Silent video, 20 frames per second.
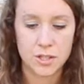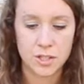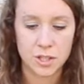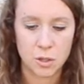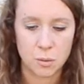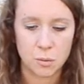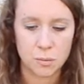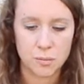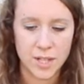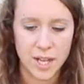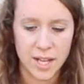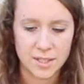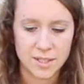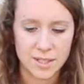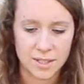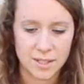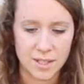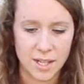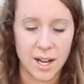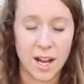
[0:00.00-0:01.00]
So
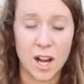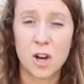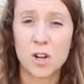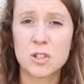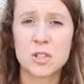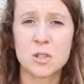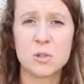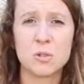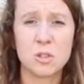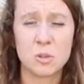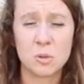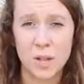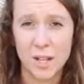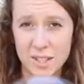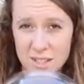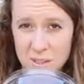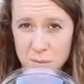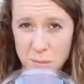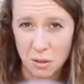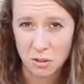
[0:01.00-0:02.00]
that's exciting. I also do
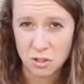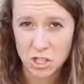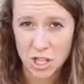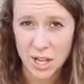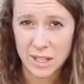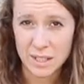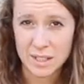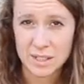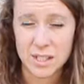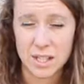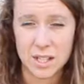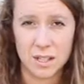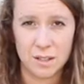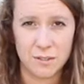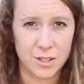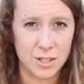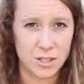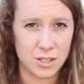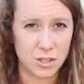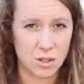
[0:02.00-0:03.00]
like smell checks, and
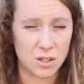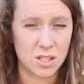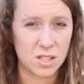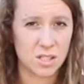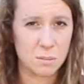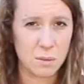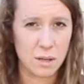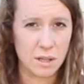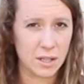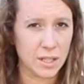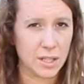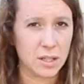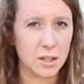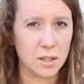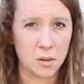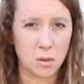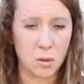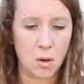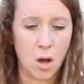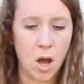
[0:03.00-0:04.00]
if it starts smelling a
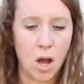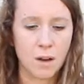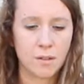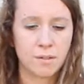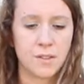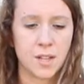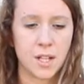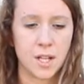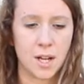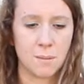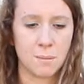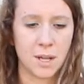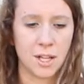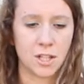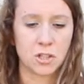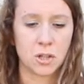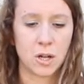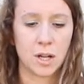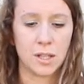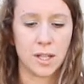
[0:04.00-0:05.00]
little off, then I
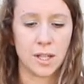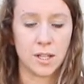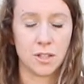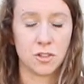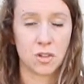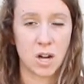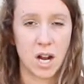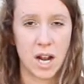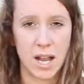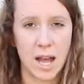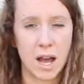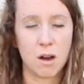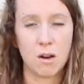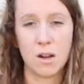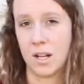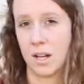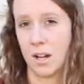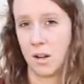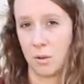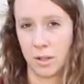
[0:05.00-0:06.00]
make sure I let it dry
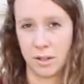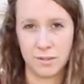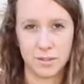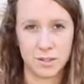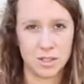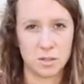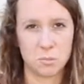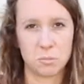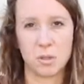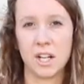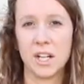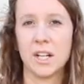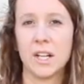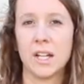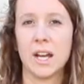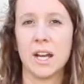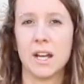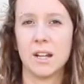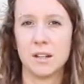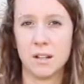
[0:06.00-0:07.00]
out, and I'll even spray
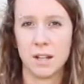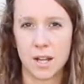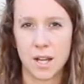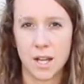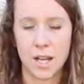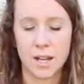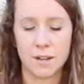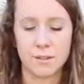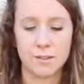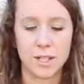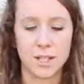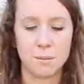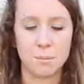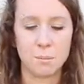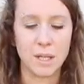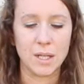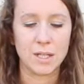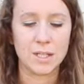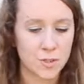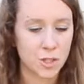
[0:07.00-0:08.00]
it again if
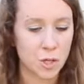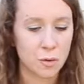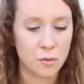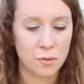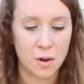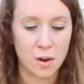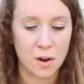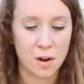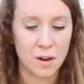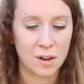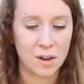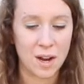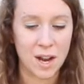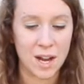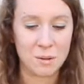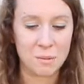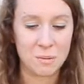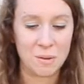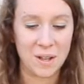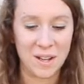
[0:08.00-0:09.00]
need be. So far,
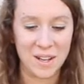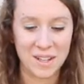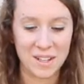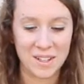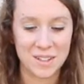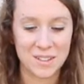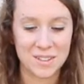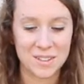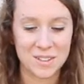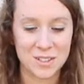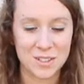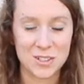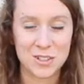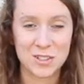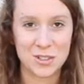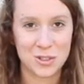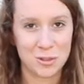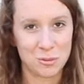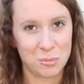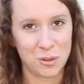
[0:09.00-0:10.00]
I'm like
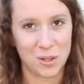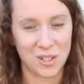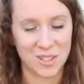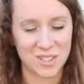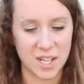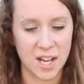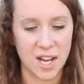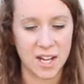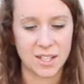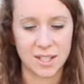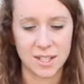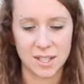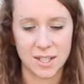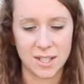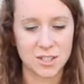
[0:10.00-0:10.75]
super excited.